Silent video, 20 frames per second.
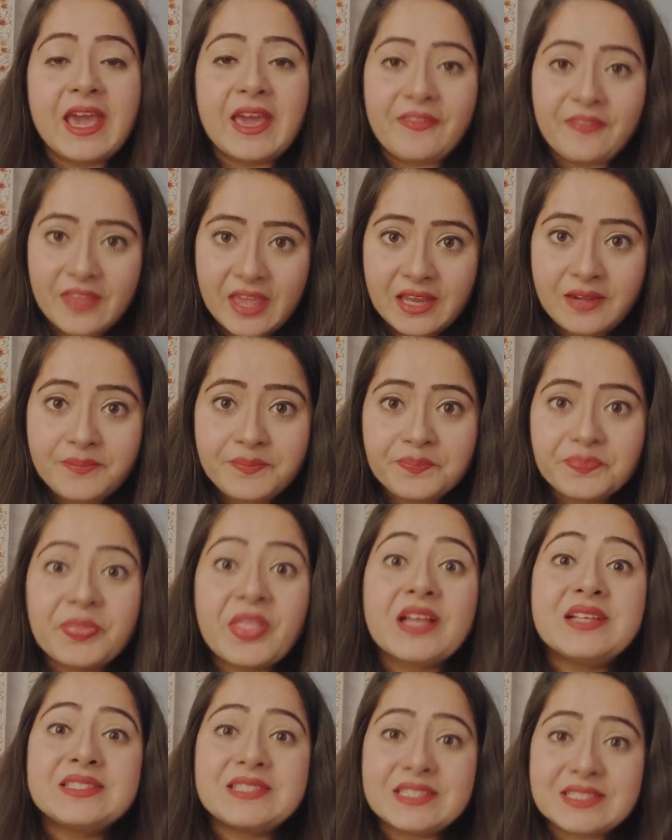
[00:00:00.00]
And then
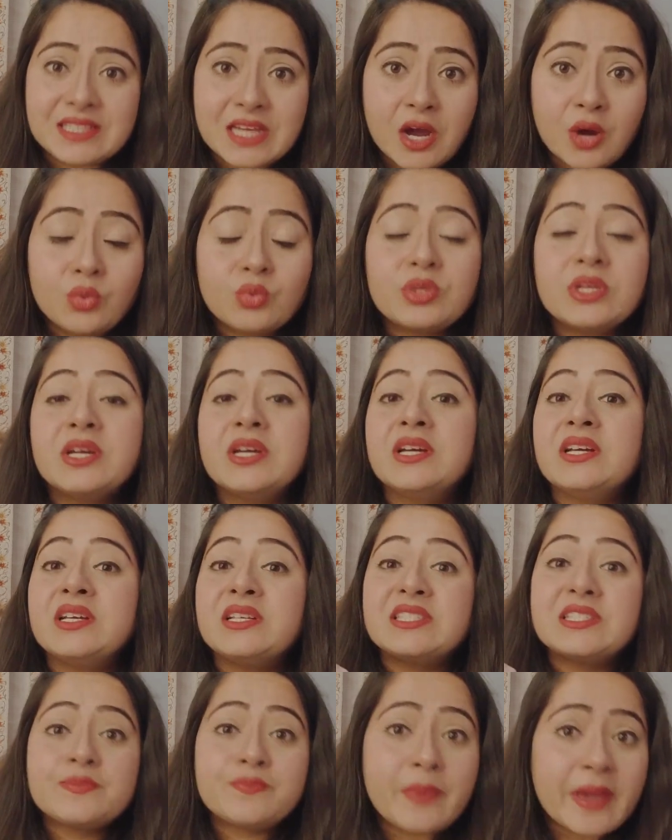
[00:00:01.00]
sit down,
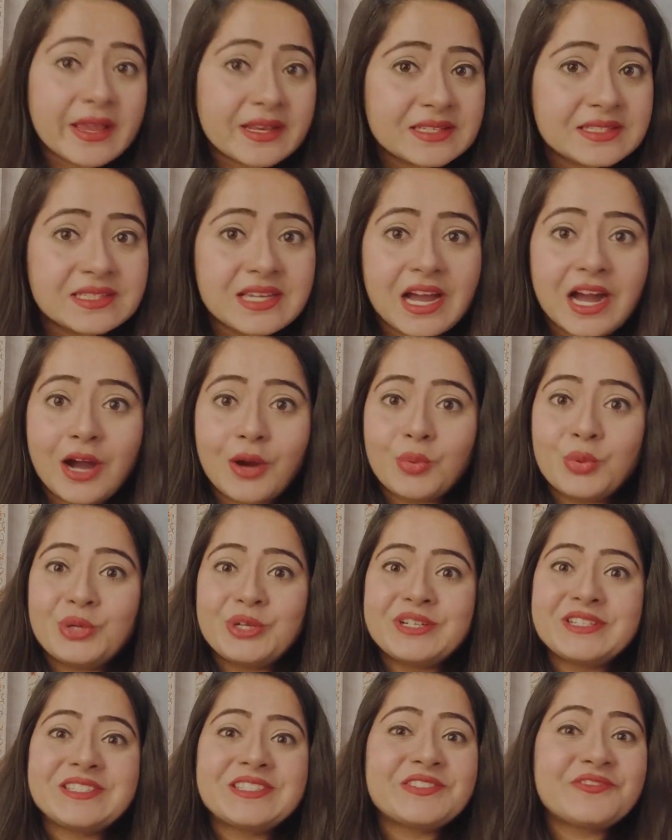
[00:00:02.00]
spend
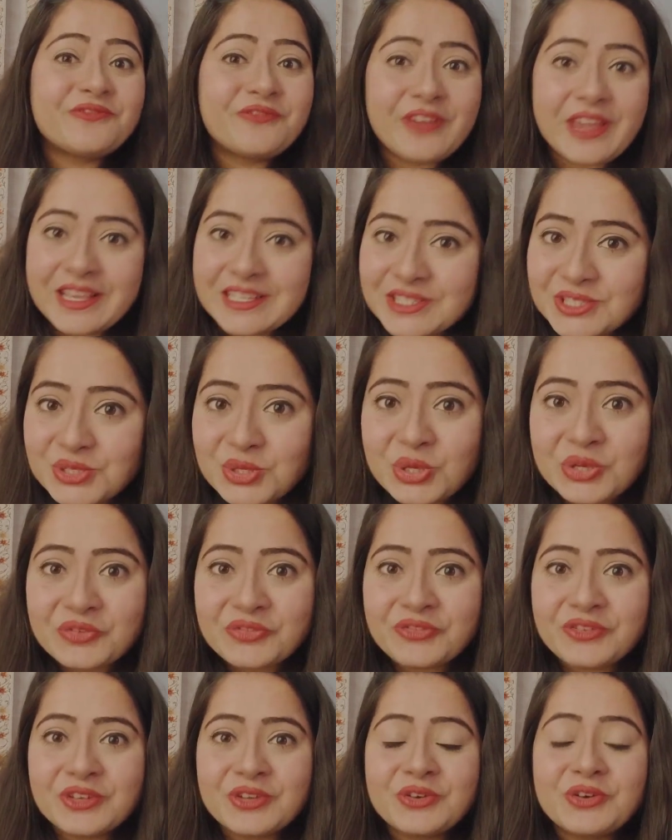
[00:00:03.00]
hours, face your
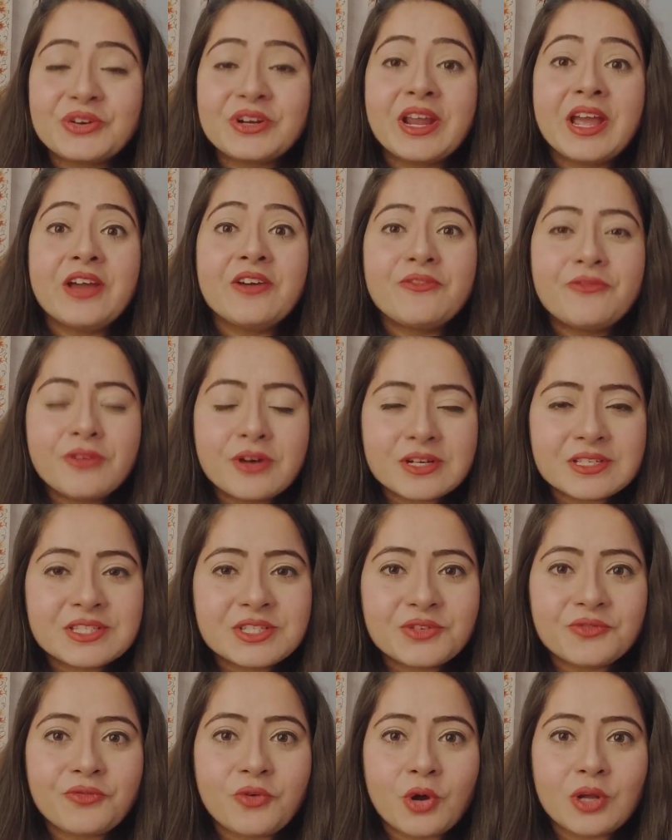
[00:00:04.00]
fear.
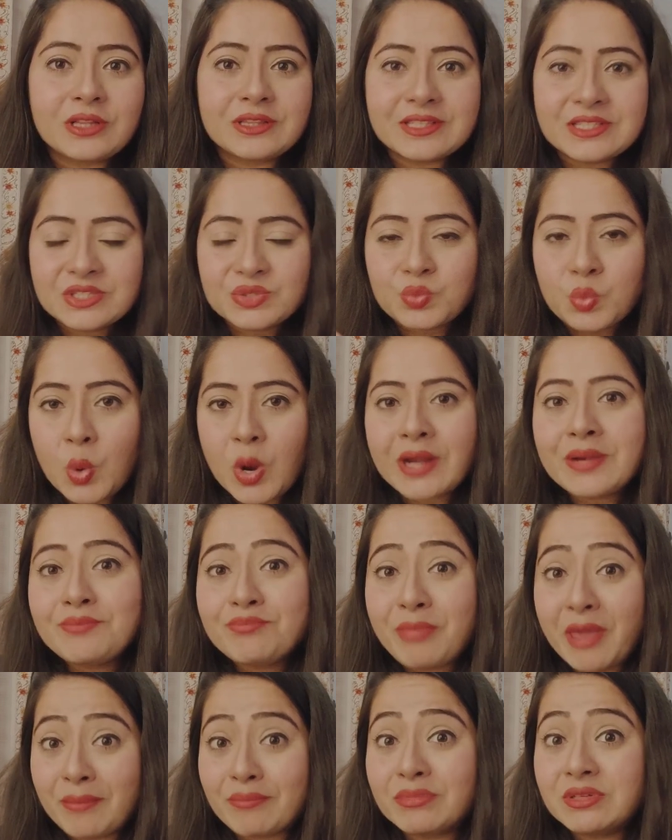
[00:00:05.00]
First of all, this one
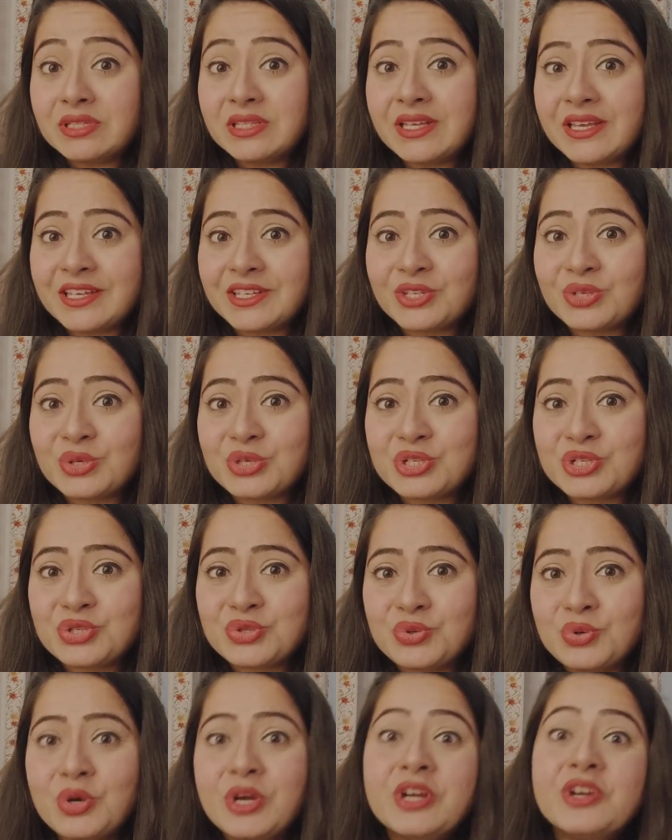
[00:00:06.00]
pebble in your
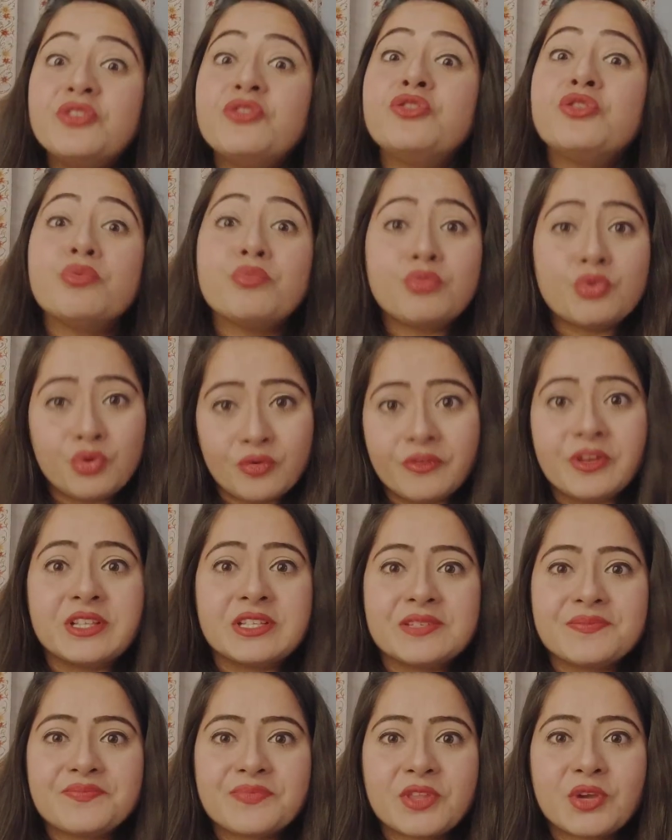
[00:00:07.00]
shoe, remove
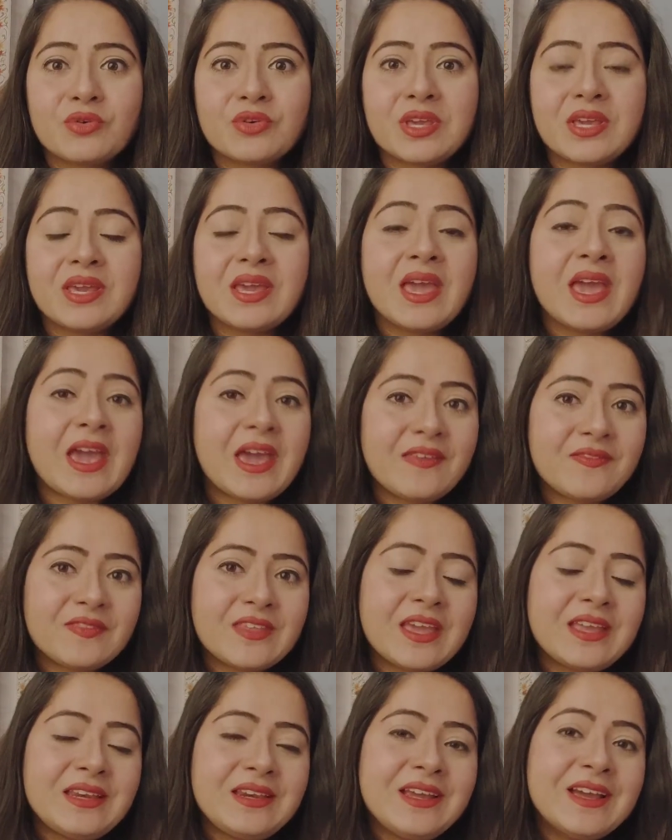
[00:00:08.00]
it. Okay,
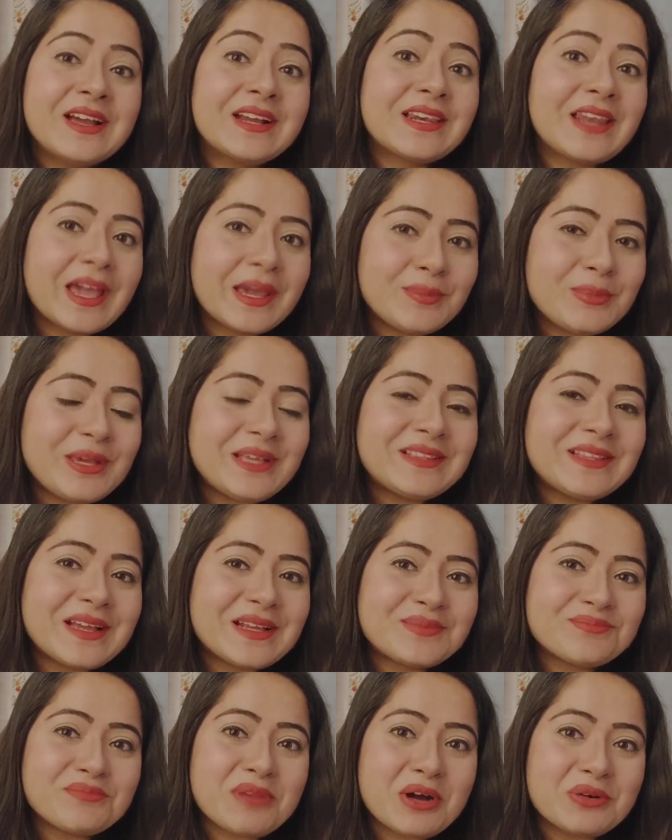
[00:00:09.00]
and then climbing
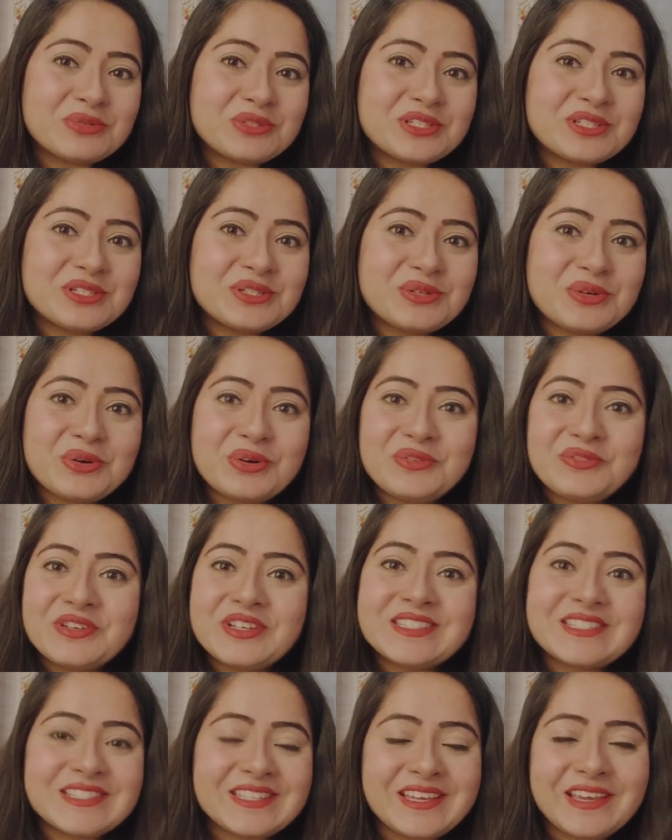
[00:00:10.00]
that mountain of
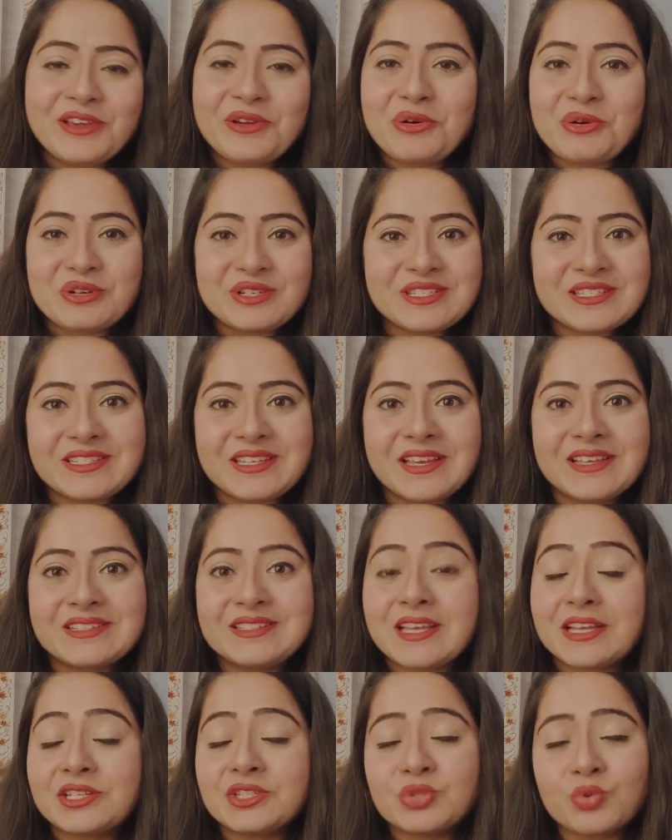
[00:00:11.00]
CA or
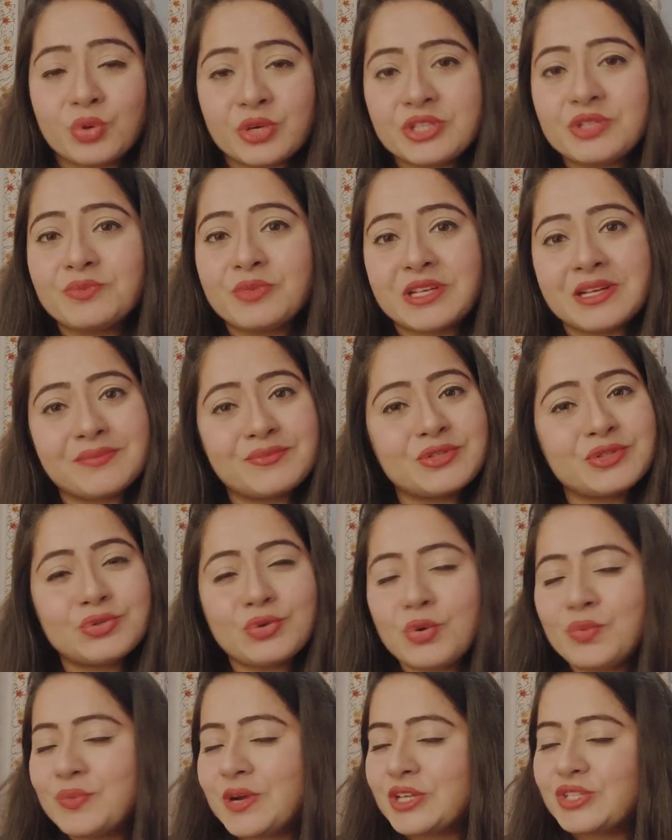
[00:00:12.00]
CS, that is going to become
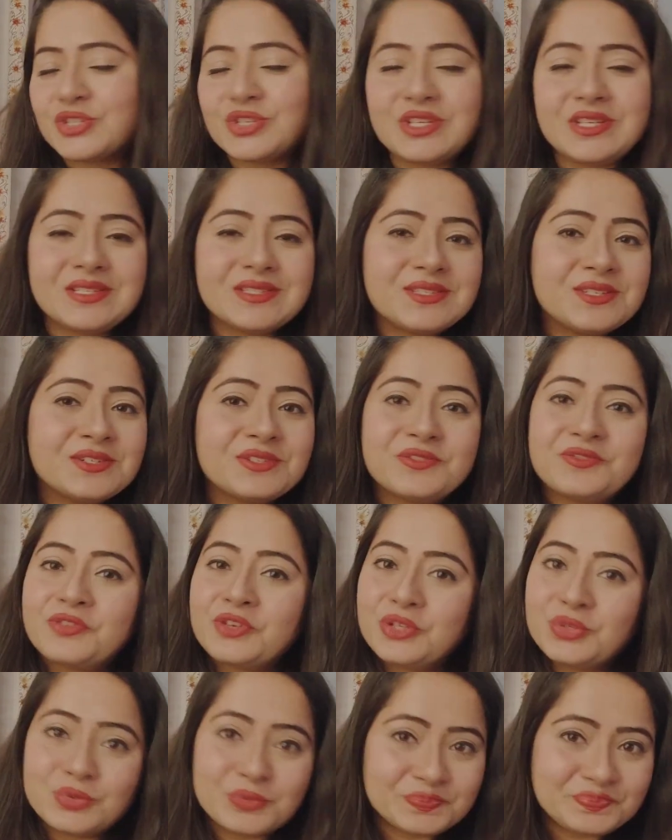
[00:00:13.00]
so much easier
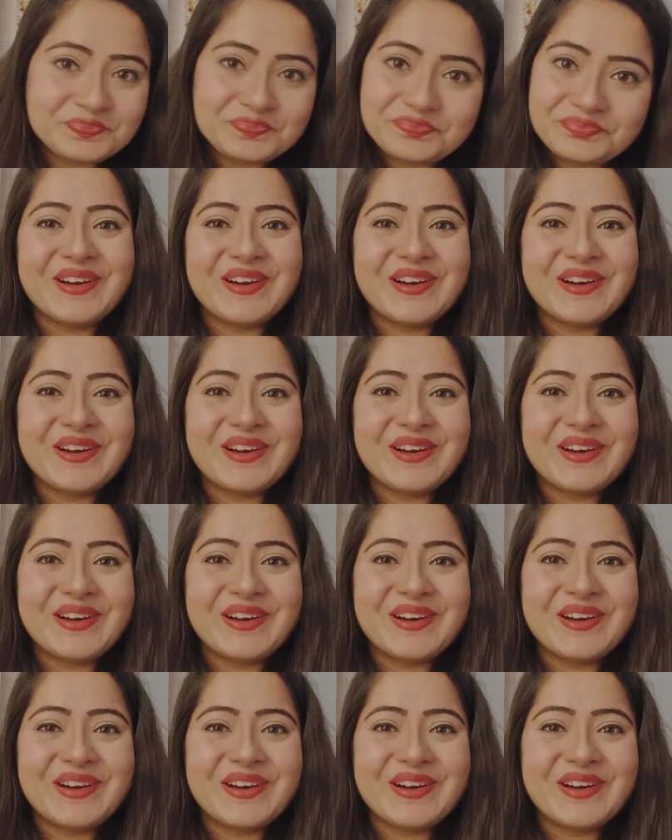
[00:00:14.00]
for you.